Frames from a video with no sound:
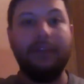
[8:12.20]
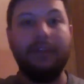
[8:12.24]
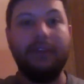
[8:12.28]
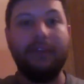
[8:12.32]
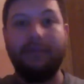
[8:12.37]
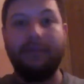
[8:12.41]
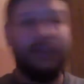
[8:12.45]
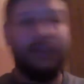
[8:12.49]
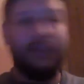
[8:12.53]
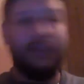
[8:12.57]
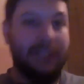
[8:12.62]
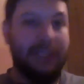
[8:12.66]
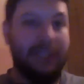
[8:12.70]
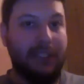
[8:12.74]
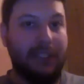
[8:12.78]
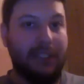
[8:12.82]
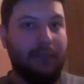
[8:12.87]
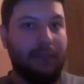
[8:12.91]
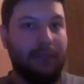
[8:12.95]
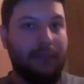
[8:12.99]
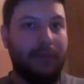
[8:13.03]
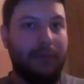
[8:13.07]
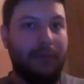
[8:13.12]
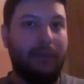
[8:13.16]
the first season
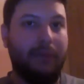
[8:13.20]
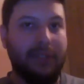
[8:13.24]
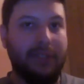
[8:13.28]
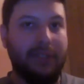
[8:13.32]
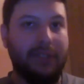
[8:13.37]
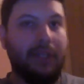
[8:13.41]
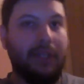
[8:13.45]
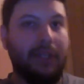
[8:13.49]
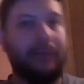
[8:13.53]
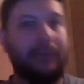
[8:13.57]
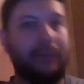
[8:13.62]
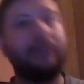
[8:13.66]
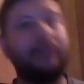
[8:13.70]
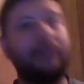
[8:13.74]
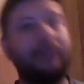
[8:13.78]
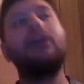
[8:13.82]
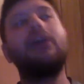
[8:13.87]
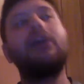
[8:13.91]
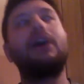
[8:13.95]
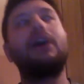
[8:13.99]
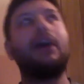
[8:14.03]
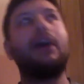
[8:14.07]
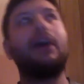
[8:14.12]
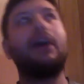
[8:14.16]
of Pokemon Sun and Moon.
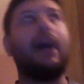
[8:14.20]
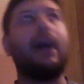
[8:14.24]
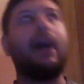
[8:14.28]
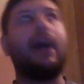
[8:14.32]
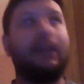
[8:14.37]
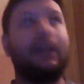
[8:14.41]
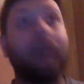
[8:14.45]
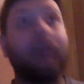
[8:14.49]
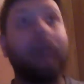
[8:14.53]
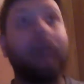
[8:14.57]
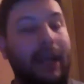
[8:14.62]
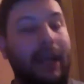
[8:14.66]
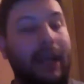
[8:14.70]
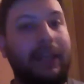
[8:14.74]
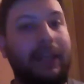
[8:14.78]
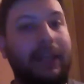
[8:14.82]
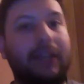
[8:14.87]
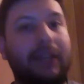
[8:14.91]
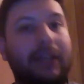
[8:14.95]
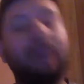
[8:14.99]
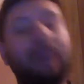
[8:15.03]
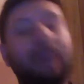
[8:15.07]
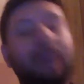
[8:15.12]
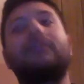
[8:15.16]
I know it
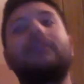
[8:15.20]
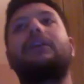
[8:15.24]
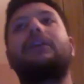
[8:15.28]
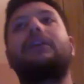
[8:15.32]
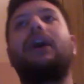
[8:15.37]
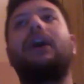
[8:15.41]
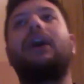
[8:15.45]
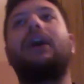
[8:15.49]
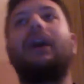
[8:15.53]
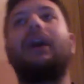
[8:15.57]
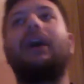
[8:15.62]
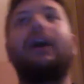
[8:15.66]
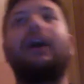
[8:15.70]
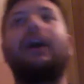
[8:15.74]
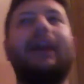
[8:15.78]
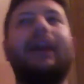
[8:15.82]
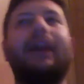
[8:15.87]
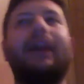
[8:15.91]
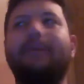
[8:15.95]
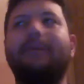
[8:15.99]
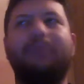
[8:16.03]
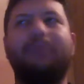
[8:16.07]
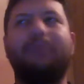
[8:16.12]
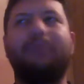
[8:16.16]
ended, uh, and
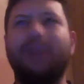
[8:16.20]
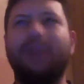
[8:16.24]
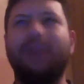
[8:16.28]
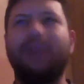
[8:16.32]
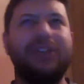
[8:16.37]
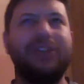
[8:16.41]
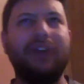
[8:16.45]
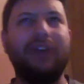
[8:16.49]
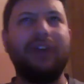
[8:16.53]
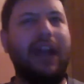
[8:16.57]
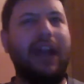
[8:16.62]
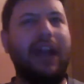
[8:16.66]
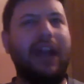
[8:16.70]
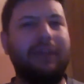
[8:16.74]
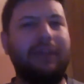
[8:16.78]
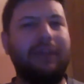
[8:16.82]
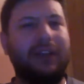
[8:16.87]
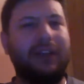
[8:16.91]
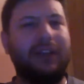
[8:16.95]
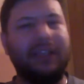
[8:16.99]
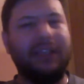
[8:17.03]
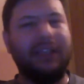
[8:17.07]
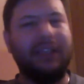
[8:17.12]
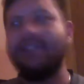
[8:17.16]
I'm pretty sure I have
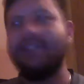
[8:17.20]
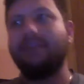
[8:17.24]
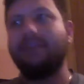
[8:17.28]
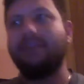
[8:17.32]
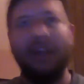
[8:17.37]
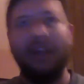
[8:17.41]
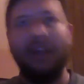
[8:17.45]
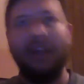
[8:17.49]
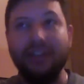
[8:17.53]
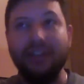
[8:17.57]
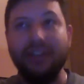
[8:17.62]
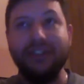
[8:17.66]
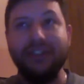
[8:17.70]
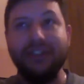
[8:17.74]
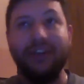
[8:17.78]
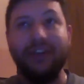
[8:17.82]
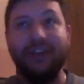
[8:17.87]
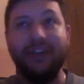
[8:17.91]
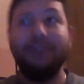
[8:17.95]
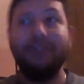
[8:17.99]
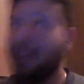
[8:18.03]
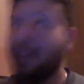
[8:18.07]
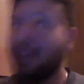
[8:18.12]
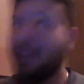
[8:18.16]
at least a month or
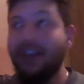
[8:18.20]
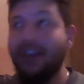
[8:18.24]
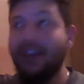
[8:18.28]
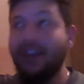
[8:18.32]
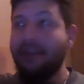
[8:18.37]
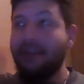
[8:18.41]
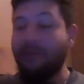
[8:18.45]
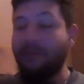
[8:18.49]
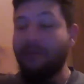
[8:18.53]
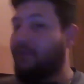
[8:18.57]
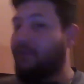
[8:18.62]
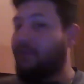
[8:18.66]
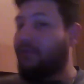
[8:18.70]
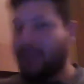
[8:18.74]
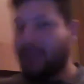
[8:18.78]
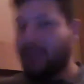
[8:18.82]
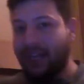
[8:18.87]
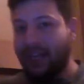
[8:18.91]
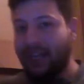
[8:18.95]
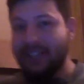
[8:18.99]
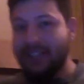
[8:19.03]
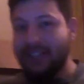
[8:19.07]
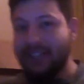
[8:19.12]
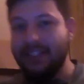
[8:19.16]
so before the
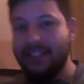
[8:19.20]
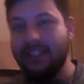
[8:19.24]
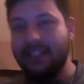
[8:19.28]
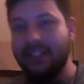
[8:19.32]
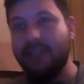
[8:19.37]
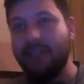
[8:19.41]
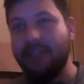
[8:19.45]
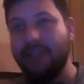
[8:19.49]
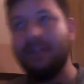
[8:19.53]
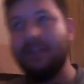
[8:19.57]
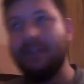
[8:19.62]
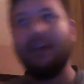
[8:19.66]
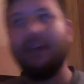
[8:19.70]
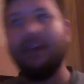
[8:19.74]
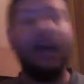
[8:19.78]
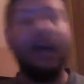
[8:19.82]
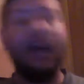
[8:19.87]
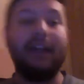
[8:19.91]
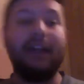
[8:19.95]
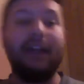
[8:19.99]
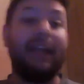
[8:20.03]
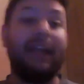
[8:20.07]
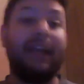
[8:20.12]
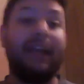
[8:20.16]
next season comes out. I
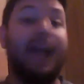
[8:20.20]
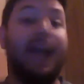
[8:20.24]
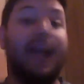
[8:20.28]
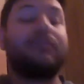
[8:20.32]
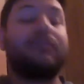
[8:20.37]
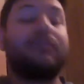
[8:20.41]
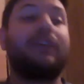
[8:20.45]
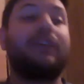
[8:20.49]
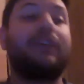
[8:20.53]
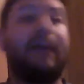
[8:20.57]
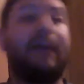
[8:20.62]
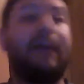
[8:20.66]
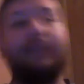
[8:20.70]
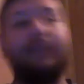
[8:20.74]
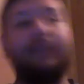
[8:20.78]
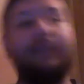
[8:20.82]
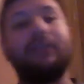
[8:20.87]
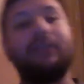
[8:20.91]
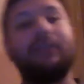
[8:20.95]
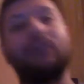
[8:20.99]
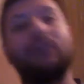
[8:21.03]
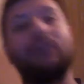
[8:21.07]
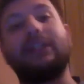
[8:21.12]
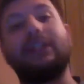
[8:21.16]
don't actually haven't
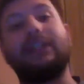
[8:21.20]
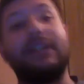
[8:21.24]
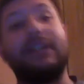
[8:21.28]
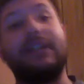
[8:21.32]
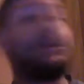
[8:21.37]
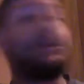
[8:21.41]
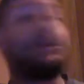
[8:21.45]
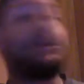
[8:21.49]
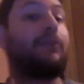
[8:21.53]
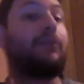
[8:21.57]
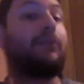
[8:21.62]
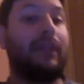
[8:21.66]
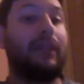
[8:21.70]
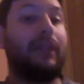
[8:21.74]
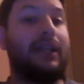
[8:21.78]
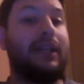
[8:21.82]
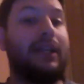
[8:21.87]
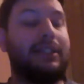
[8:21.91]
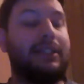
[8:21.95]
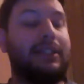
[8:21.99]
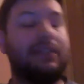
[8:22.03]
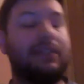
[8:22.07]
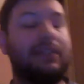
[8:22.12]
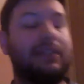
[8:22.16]
even looked exactly when the next
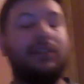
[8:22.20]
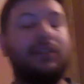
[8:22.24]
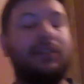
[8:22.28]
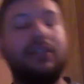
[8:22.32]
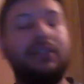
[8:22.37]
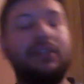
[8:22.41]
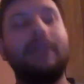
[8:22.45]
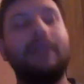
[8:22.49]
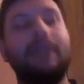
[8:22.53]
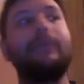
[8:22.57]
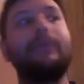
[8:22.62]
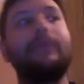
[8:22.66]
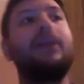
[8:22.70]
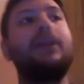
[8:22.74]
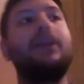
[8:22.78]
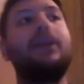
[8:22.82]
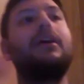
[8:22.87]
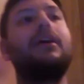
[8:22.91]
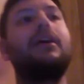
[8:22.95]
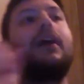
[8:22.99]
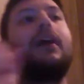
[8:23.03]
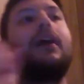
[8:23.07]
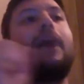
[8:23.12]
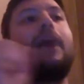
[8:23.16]
season starts,
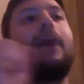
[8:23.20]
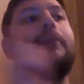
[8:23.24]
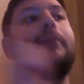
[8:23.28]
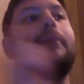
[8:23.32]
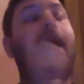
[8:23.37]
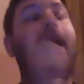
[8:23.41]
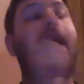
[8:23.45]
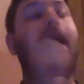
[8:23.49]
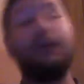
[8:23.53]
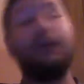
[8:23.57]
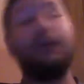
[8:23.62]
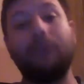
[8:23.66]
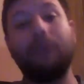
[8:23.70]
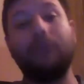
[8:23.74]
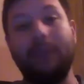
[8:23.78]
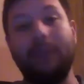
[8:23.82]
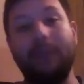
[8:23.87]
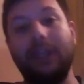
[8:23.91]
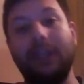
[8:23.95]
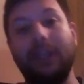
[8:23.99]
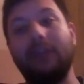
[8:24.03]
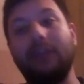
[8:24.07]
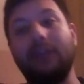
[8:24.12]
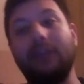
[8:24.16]
but I will
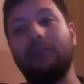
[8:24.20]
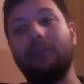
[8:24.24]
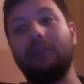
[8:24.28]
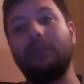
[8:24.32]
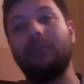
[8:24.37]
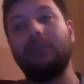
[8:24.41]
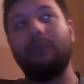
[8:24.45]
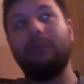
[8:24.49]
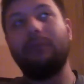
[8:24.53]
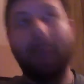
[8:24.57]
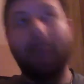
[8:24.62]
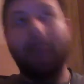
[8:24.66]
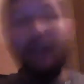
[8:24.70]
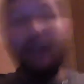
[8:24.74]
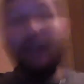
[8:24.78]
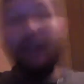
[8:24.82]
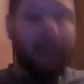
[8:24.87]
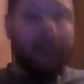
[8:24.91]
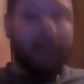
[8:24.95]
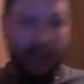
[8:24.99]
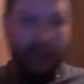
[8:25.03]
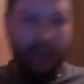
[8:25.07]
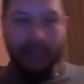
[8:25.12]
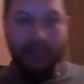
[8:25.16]
be
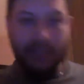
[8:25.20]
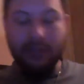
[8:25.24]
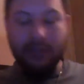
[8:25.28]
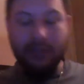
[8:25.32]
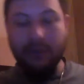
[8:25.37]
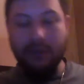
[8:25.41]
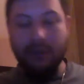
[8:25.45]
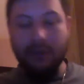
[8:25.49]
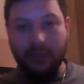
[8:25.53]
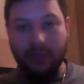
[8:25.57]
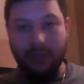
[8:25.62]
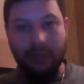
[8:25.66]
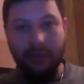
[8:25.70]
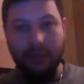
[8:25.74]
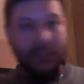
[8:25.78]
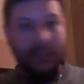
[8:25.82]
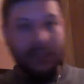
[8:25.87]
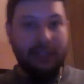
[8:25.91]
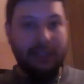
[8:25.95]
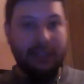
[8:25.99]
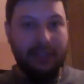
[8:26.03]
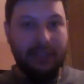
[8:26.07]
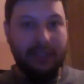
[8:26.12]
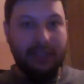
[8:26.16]
marathoning the whole the rest
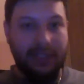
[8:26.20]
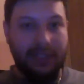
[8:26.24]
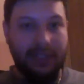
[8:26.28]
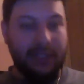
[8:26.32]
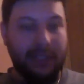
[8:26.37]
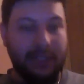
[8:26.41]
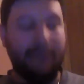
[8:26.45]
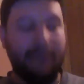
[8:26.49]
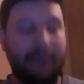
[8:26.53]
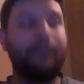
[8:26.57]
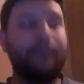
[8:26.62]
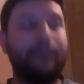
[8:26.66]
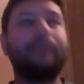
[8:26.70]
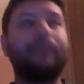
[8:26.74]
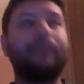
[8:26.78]
of the season,